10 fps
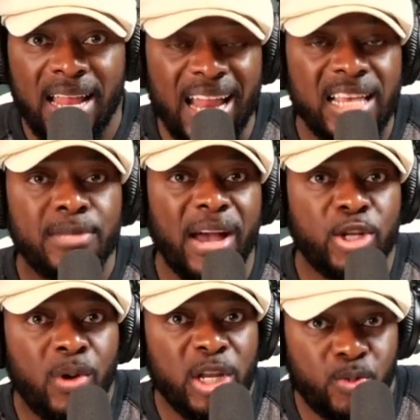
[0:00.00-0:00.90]
Now that is
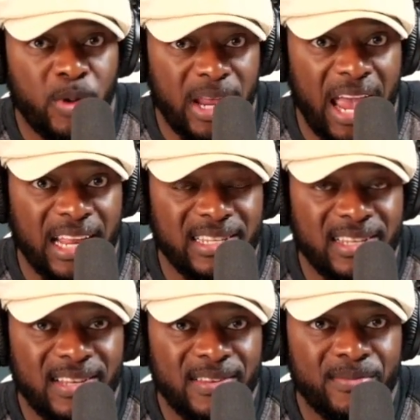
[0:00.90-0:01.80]
by
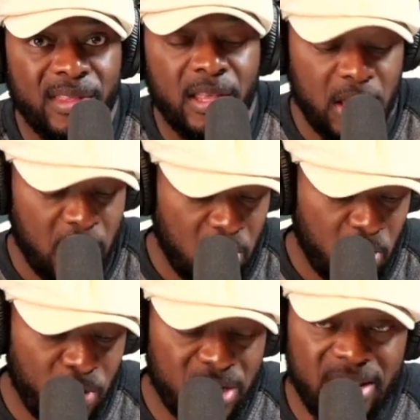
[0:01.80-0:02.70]
2028,
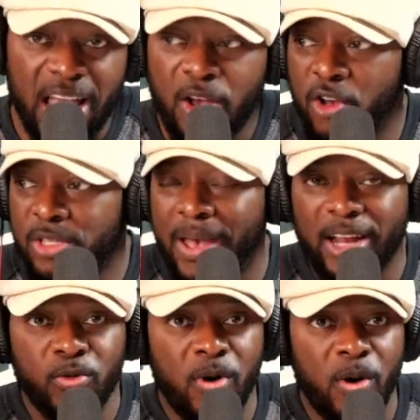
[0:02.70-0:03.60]
which then goes
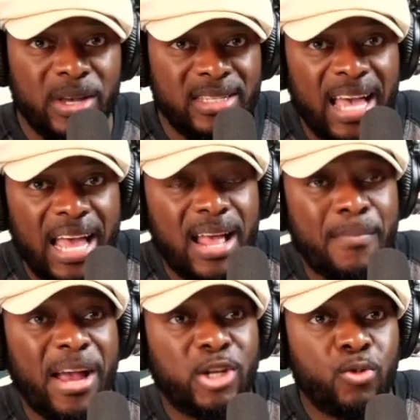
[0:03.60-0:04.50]
back to what we said,
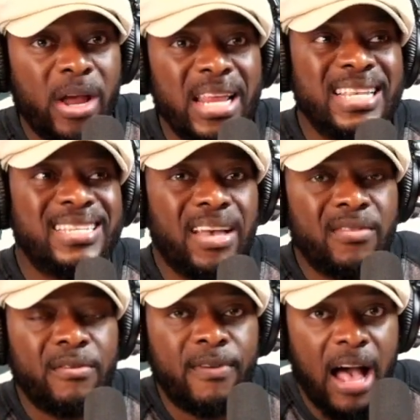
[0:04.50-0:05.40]
that by
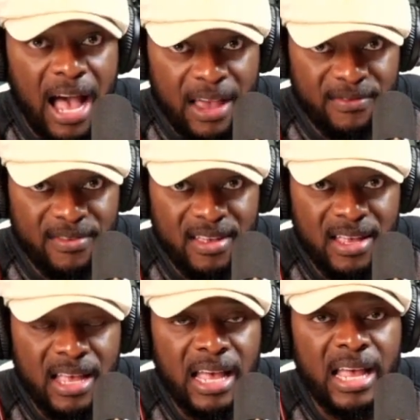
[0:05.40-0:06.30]
2075,
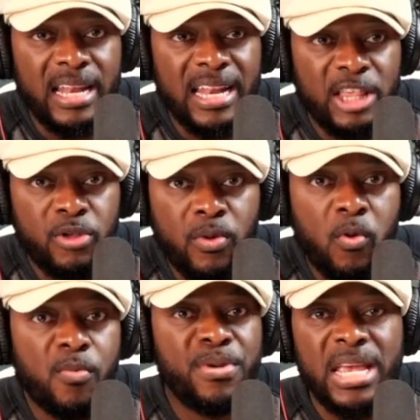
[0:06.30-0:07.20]

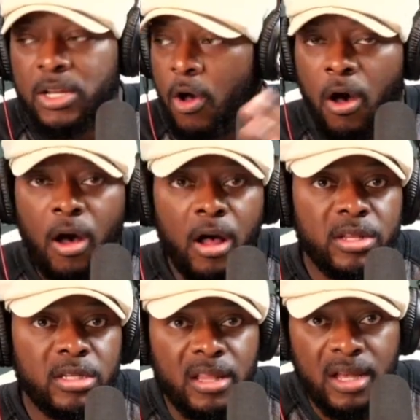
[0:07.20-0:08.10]
Nigeria will beat
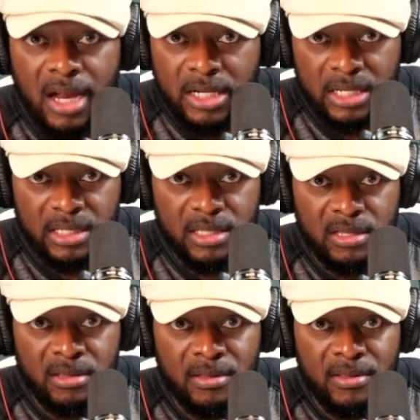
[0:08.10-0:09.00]
all these other
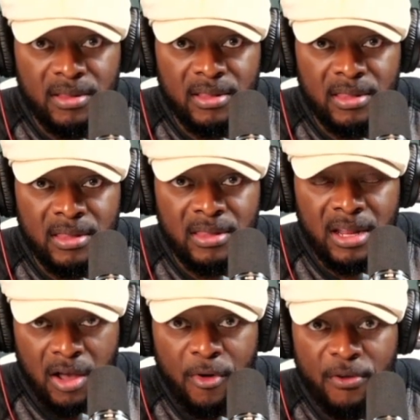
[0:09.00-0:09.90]
countries
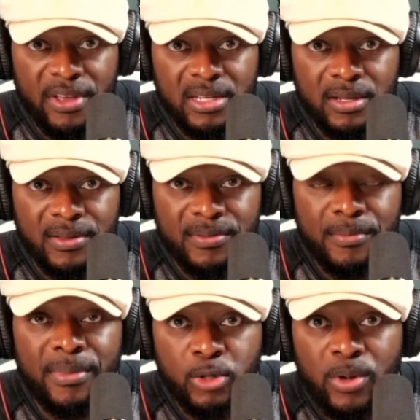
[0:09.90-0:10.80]
that are above it
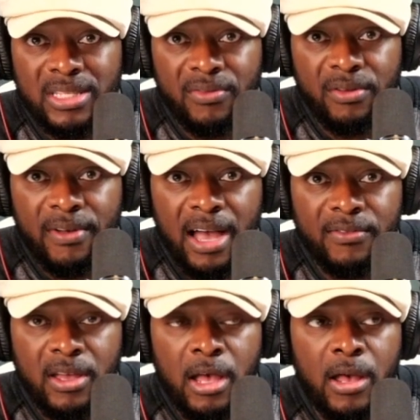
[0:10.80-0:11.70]
by
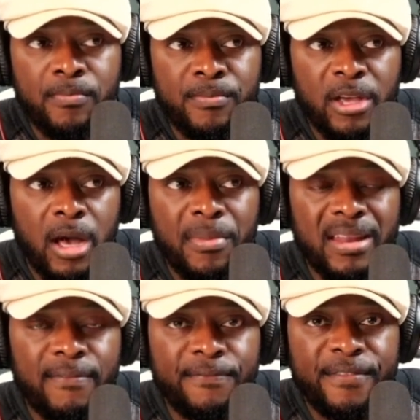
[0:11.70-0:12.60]
2075. becoming the